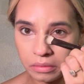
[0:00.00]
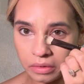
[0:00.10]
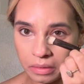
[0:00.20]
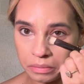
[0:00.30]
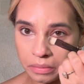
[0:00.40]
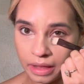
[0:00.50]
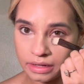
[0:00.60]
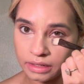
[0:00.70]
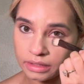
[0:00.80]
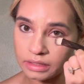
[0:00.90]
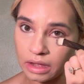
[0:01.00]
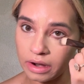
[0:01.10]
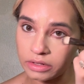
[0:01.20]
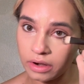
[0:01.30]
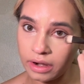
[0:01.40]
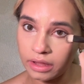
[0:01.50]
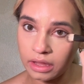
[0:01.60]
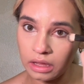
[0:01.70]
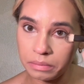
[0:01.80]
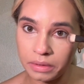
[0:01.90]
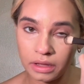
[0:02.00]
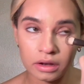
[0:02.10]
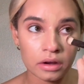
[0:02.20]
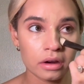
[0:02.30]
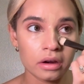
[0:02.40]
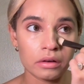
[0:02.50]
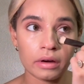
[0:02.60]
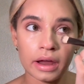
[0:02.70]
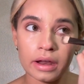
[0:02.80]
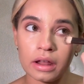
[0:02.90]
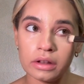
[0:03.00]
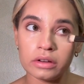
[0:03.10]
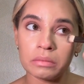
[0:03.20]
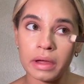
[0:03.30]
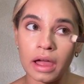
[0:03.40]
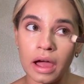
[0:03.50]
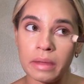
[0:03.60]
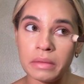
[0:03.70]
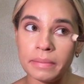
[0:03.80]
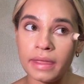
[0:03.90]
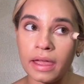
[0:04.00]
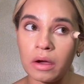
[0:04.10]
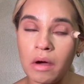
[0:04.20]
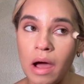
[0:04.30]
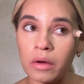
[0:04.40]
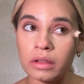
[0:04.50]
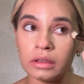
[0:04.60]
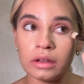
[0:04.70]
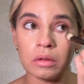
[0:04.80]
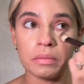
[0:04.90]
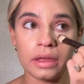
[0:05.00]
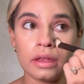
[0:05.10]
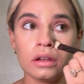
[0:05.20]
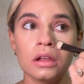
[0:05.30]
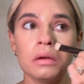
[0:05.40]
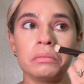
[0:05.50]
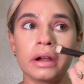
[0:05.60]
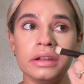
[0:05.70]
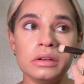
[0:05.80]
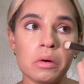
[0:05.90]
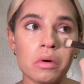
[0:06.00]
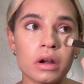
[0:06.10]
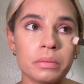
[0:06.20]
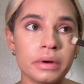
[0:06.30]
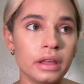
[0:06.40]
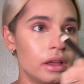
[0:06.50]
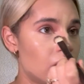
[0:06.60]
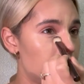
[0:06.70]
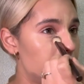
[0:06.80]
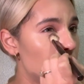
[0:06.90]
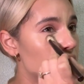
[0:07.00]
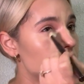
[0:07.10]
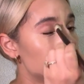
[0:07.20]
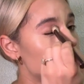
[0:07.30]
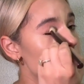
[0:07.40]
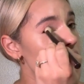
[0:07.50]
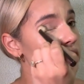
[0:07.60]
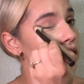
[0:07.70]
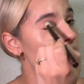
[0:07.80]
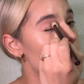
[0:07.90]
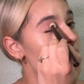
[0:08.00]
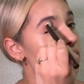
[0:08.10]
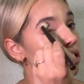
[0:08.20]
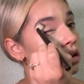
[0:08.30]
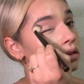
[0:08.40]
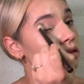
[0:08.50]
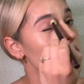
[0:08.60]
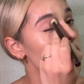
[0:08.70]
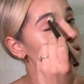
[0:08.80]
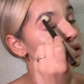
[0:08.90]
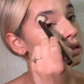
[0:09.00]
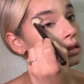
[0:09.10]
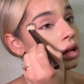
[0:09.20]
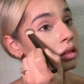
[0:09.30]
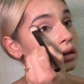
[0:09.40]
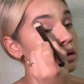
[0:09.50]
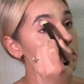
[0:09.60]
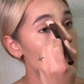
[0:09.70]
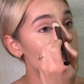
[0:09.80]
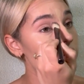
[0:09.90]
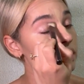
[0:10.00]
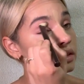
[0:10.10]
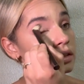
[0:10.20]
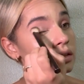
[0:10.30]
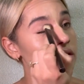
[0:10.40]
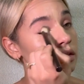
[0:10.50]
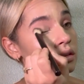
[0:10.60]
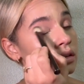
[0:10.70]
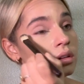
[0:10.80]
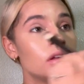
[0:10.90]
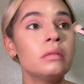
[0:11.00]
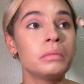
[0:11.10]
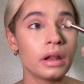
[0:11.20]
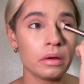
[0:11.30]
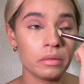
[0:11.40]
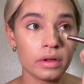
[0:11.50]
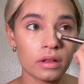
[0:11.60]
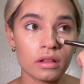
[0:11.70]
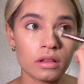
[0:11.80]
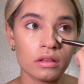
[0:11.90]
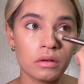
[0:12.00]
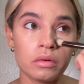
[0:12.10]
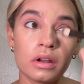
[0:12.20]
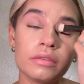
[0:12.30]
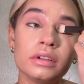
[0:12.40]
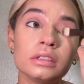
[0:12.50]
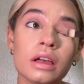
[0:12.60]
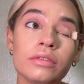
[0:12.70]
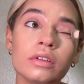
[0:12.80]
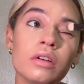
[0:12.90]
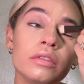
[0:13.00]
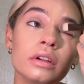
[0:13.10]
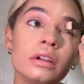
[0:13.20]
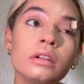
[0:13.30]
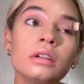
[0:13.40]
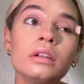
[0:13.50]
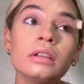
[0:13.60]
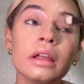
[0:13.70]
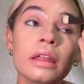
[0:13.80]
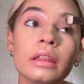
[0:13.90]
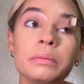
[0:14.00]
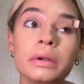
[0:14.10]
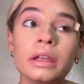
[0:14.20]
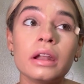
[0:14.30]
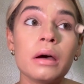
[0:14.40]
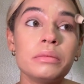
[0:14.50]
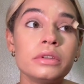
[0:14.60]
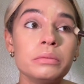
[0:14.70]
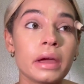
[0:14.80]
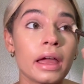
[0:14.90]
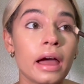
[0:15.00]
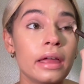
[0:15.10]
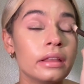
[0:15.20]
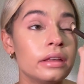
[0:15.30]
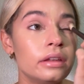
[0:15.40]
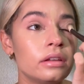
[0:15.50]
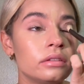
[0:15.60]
when I'm blending this out, I try to keep it right under my eye. Maybe I go out a little bit, but I don't want to bring it up and onto my cheek at all. That is not the goal of this. But I will, whatever's left over, lightly bring it up to my eyelid,